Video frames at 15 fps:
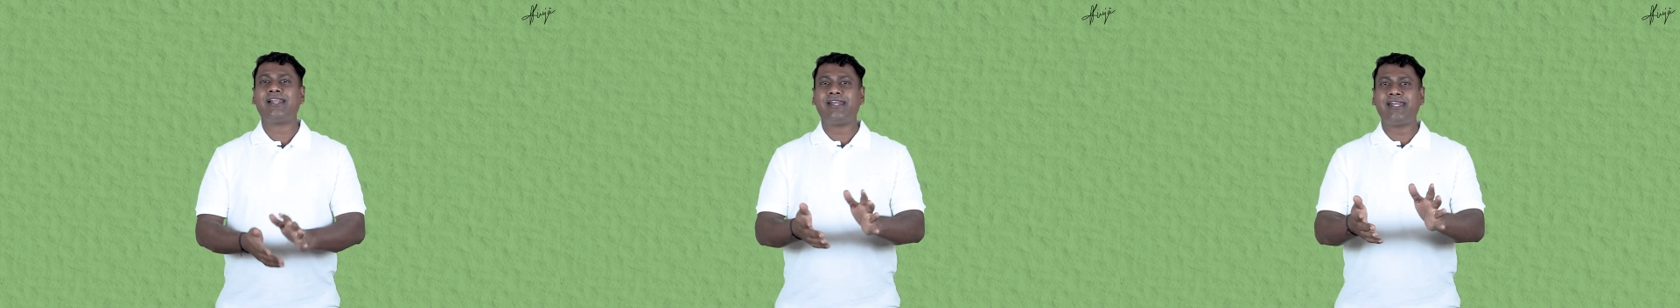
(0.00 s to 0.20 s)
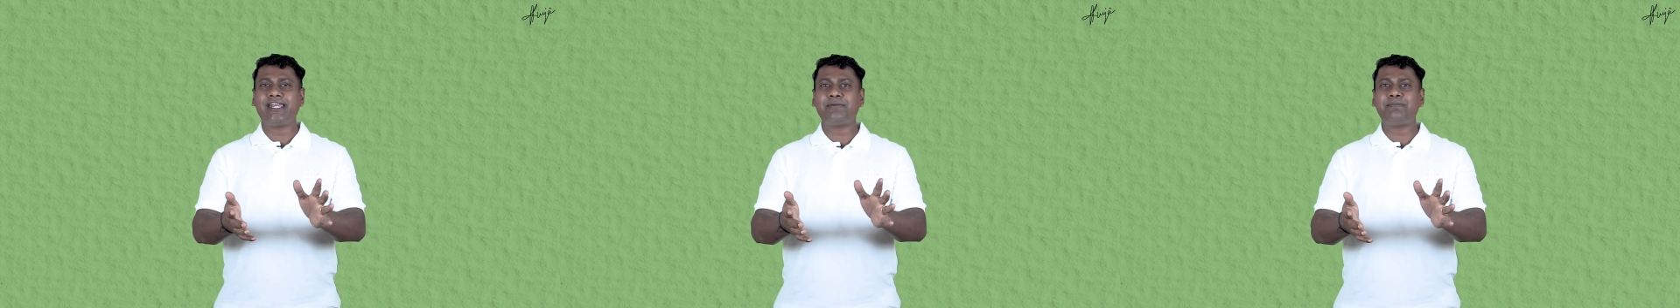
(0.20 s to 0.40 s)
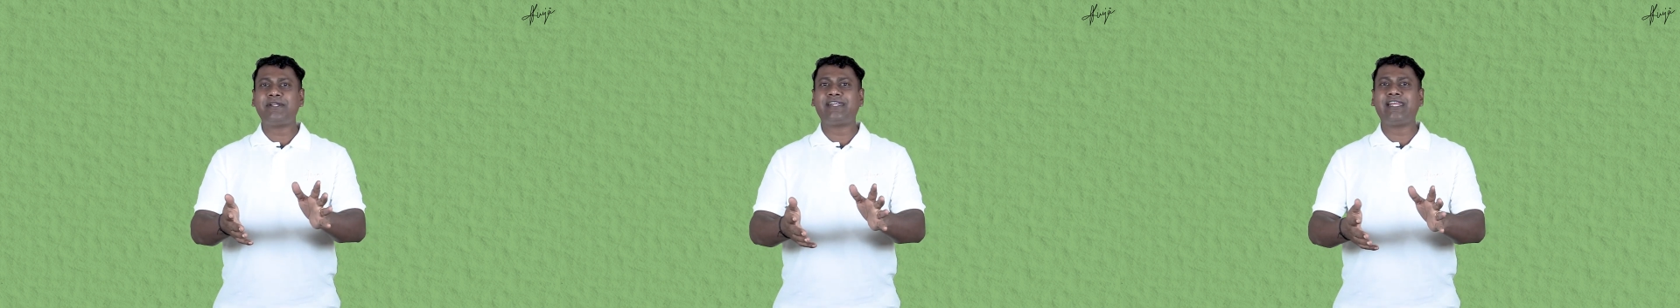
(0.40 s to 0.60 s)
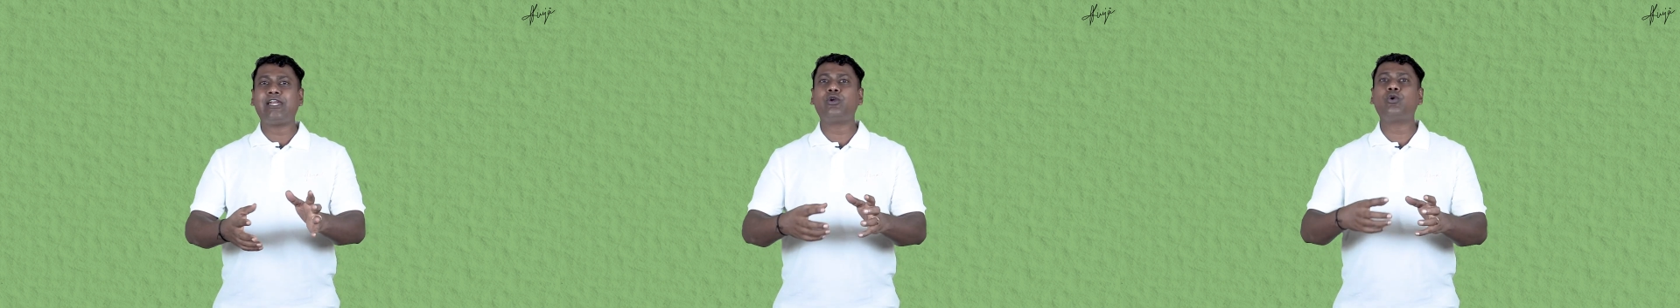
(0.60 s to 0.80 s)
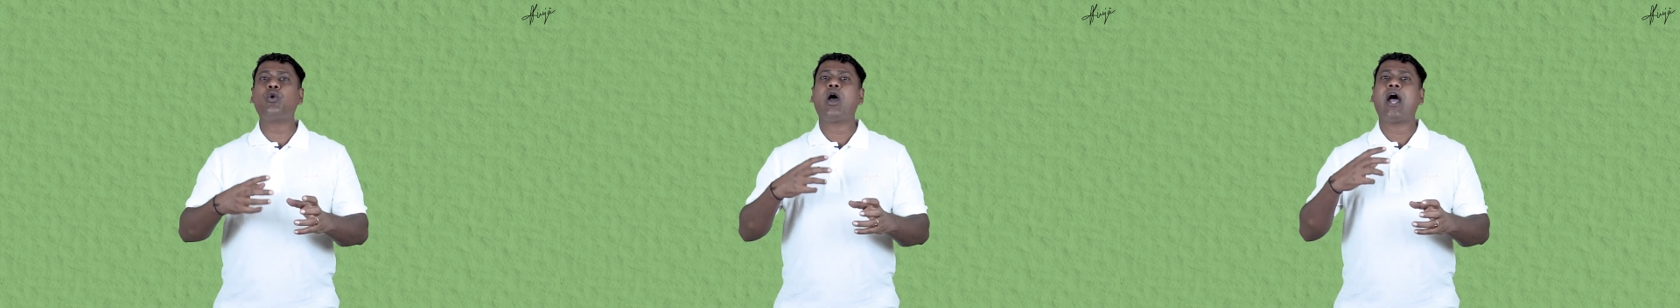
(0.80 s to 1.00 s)
let me tell
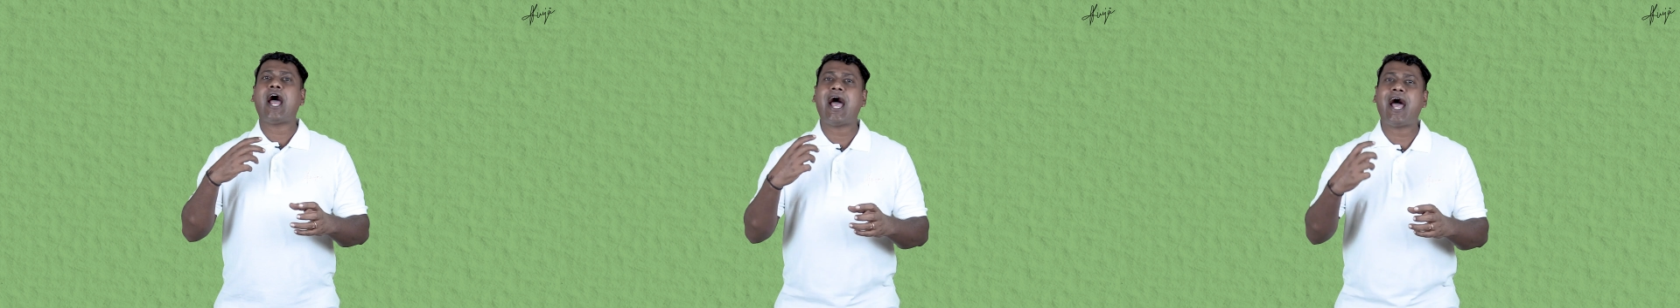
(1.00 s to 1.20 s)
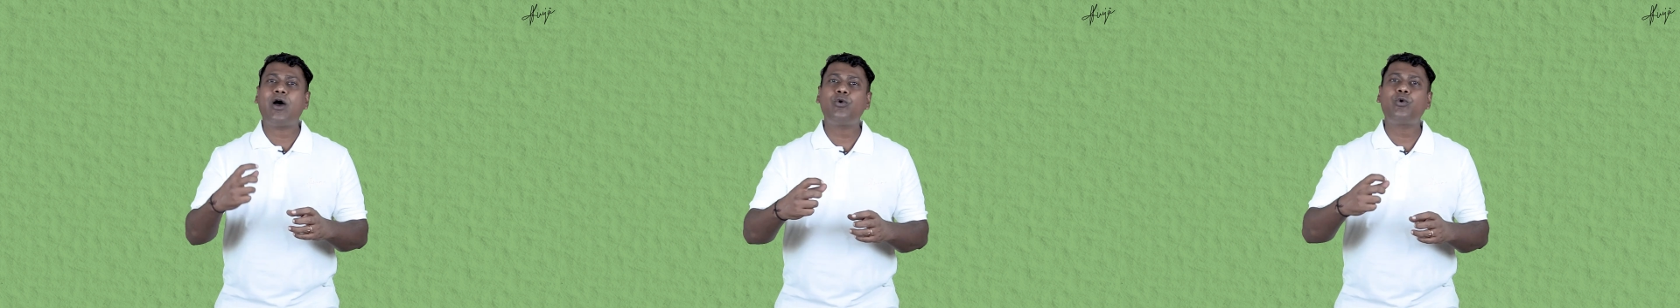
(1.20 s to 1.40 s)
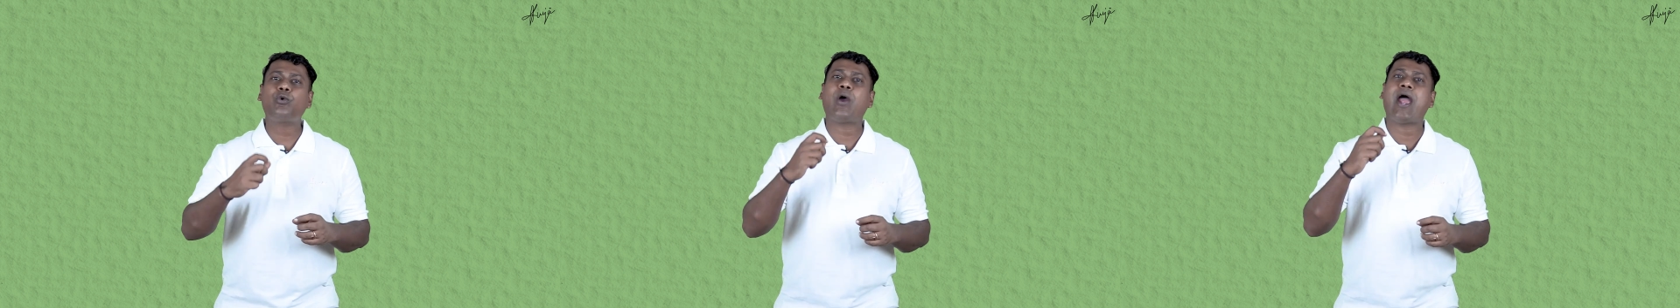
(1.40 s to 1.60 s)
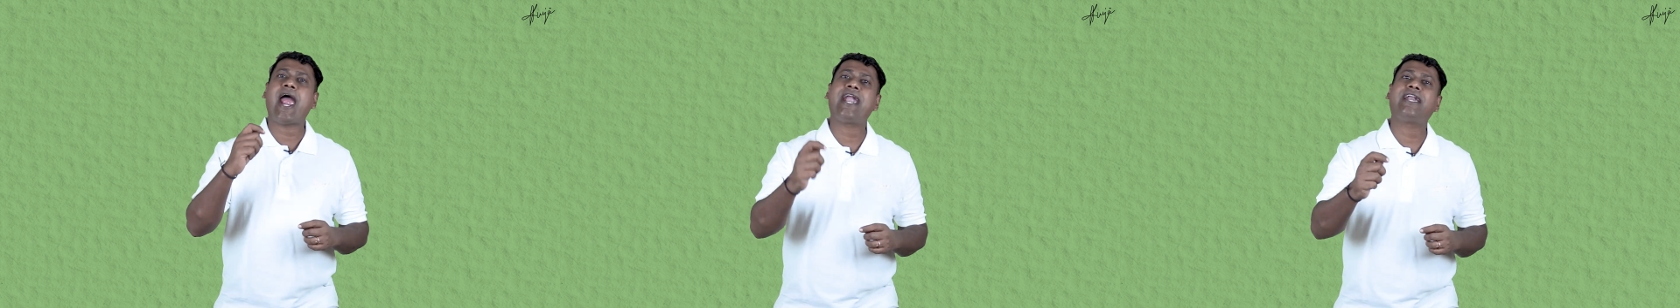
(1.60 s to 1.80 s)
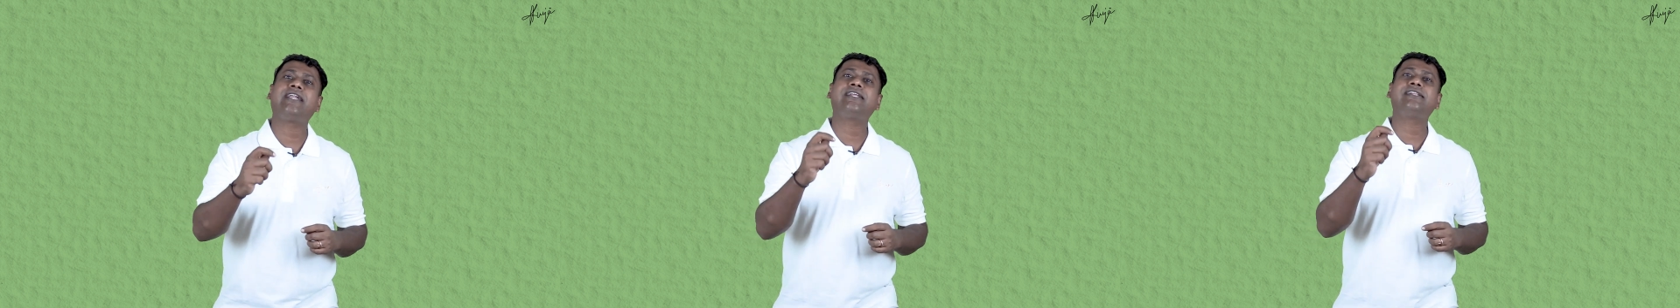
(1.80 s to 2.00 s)
you how to
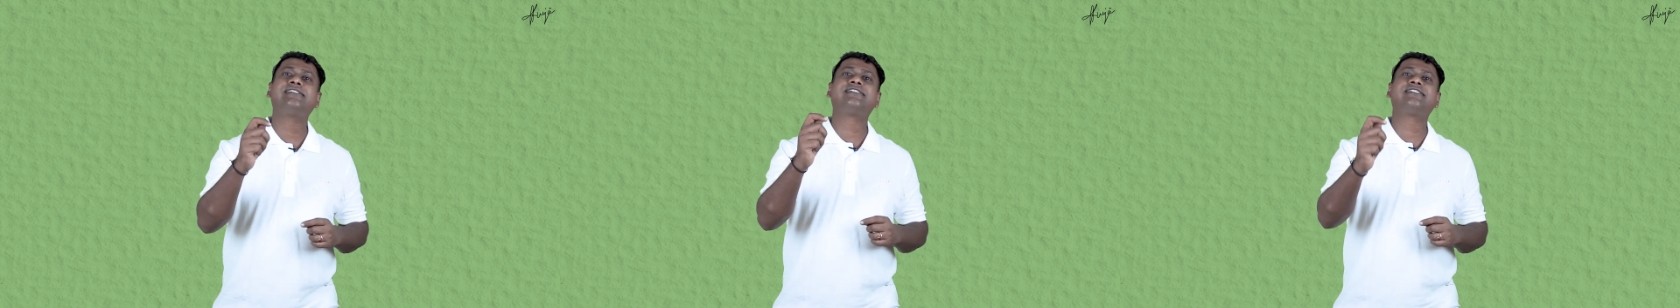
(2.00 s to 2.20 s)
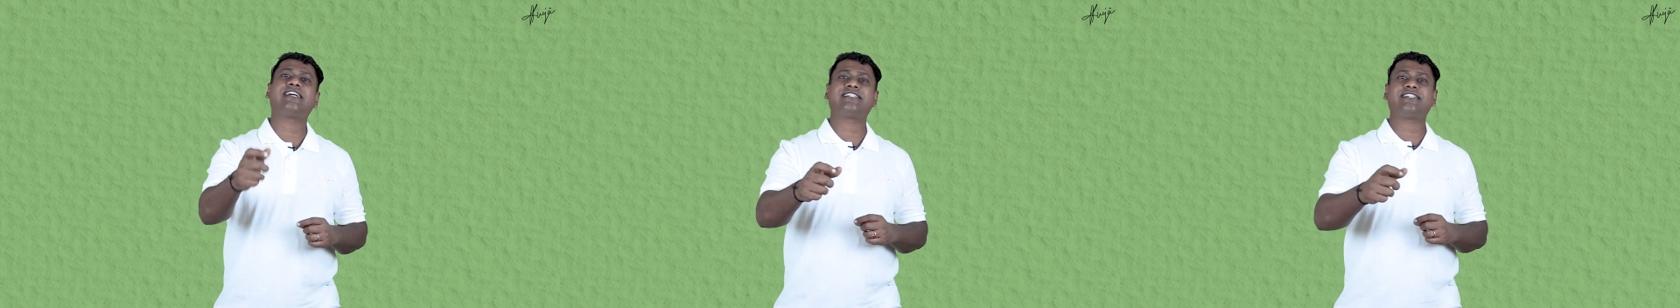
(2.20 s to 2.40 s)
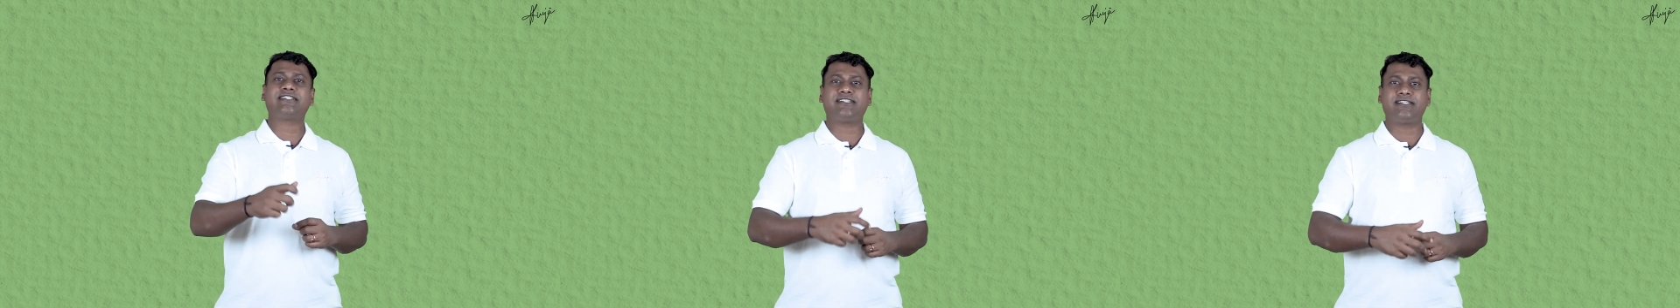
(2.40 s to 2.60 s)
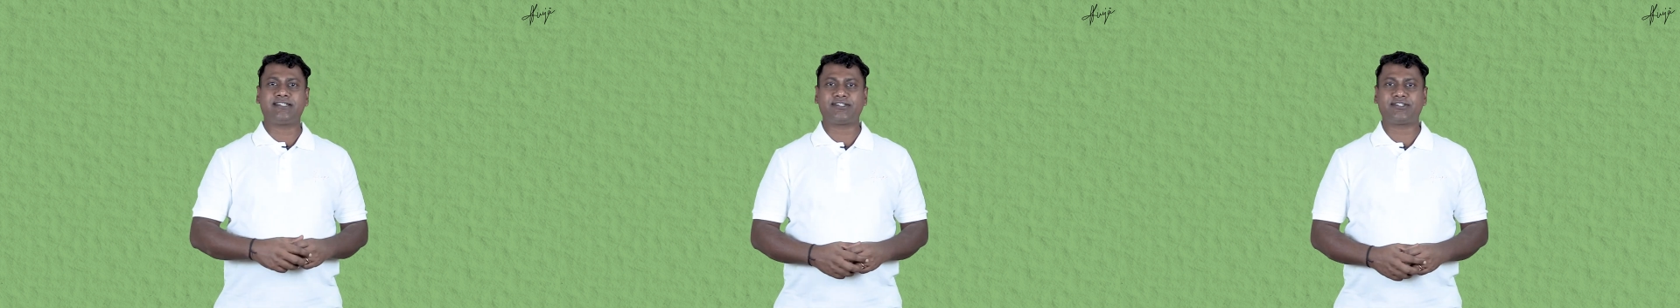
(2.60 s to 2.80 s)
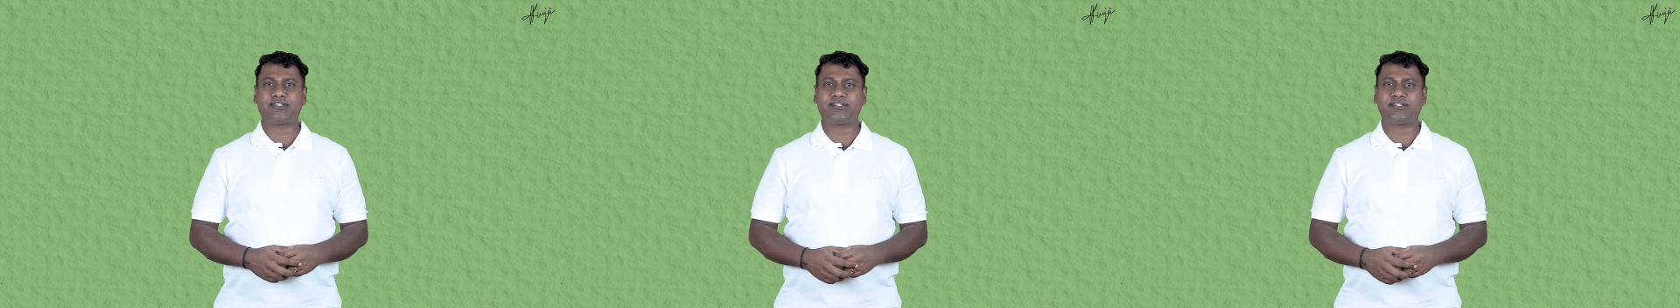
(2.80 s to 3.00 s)
handle such a
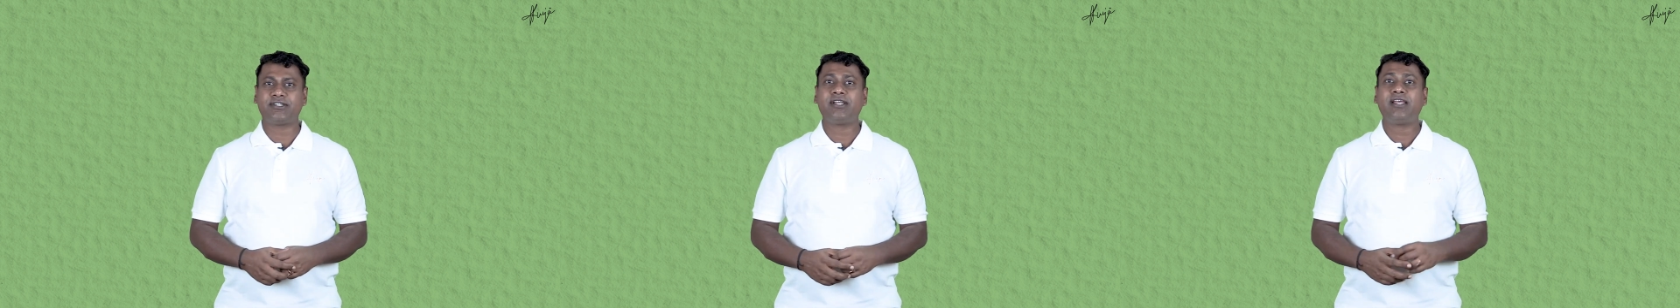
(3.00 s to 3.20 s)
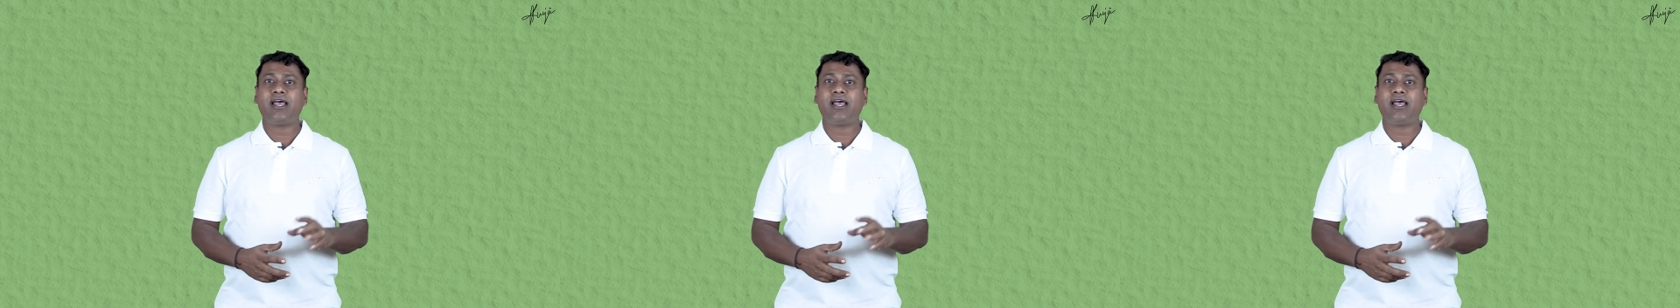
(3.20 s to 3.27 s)
things.